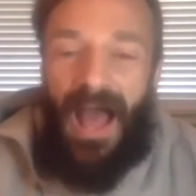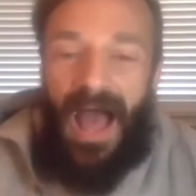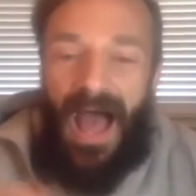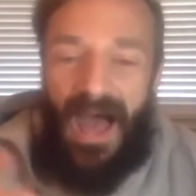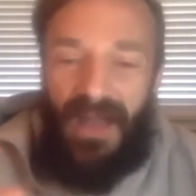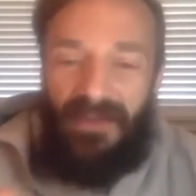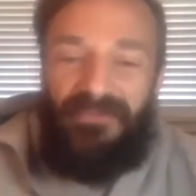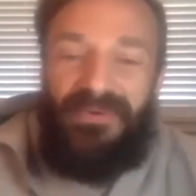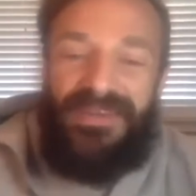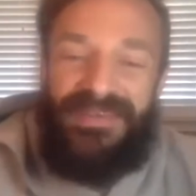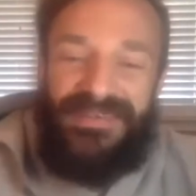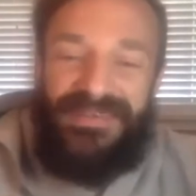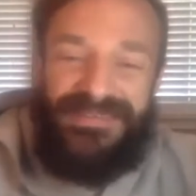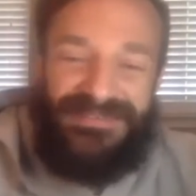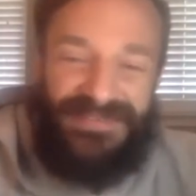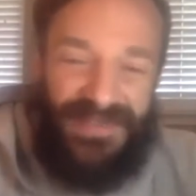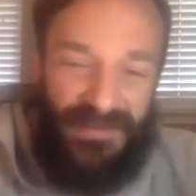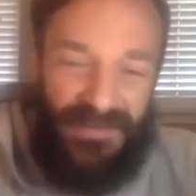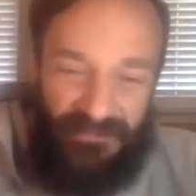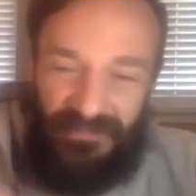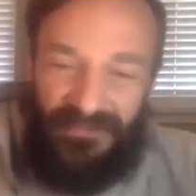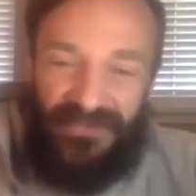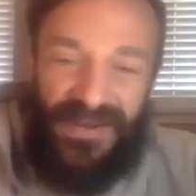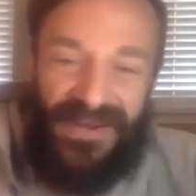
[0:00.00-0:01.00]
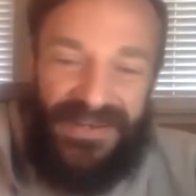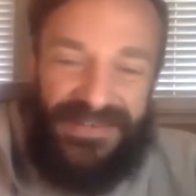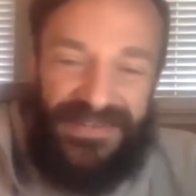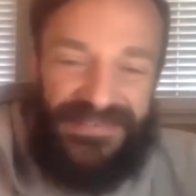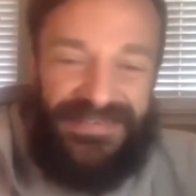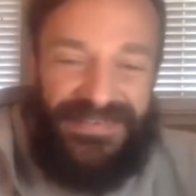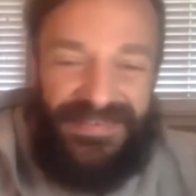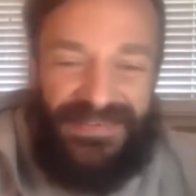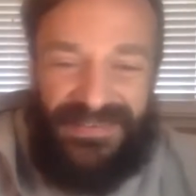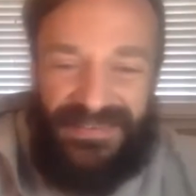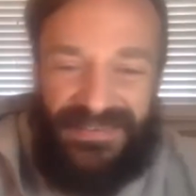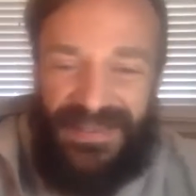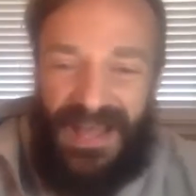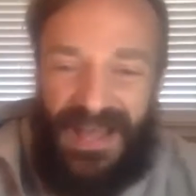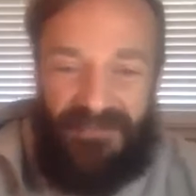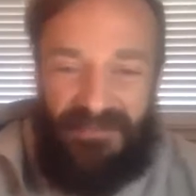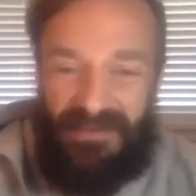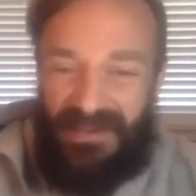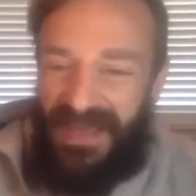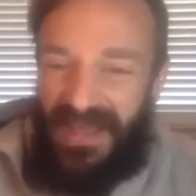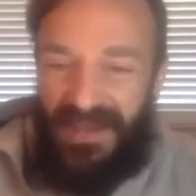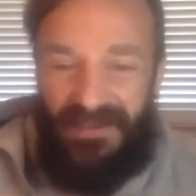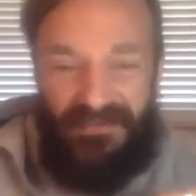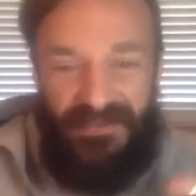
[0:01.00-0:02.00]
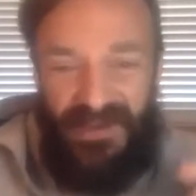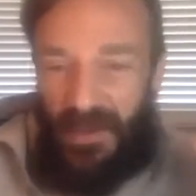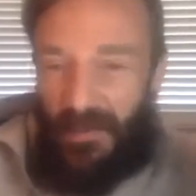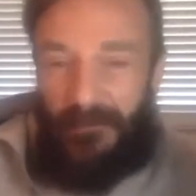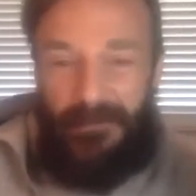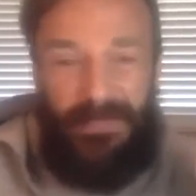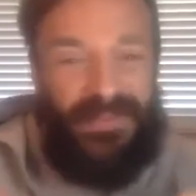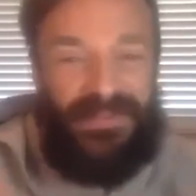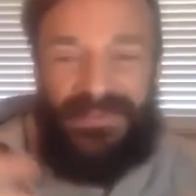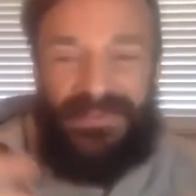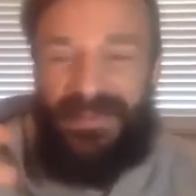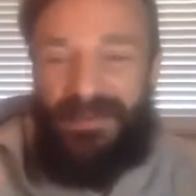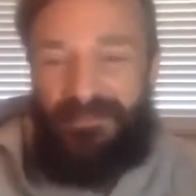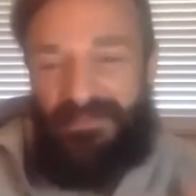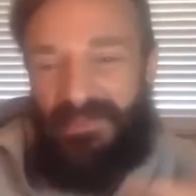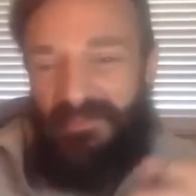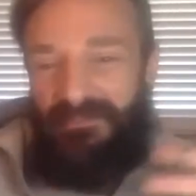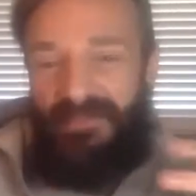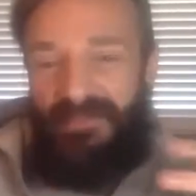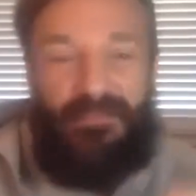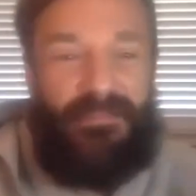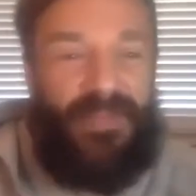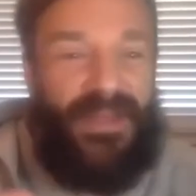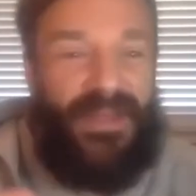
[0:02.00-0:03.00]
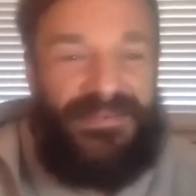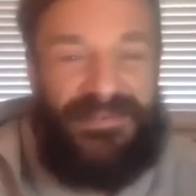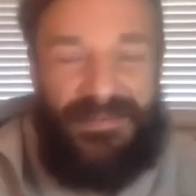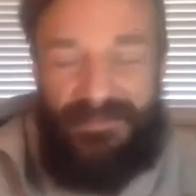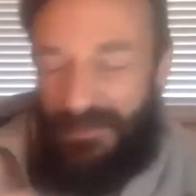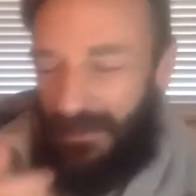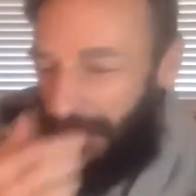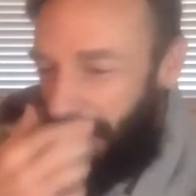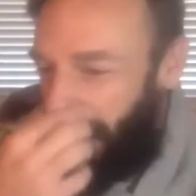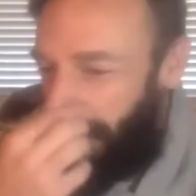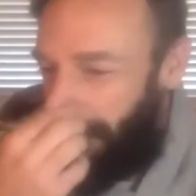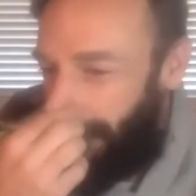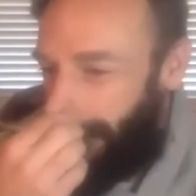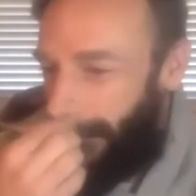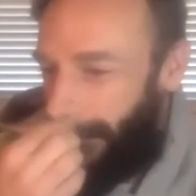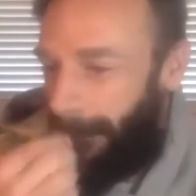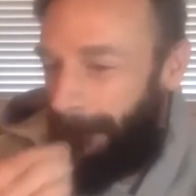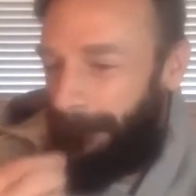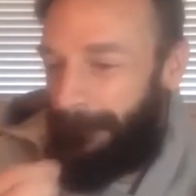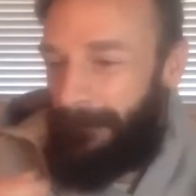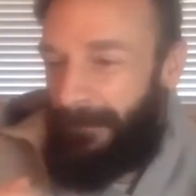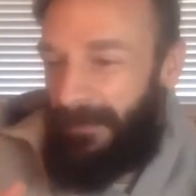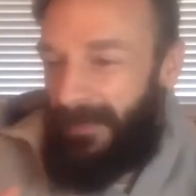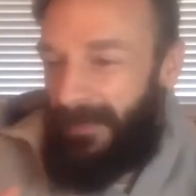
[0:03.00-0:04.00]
I don't want to jump right into the climb. I kind of want to build up the momentum a little bit,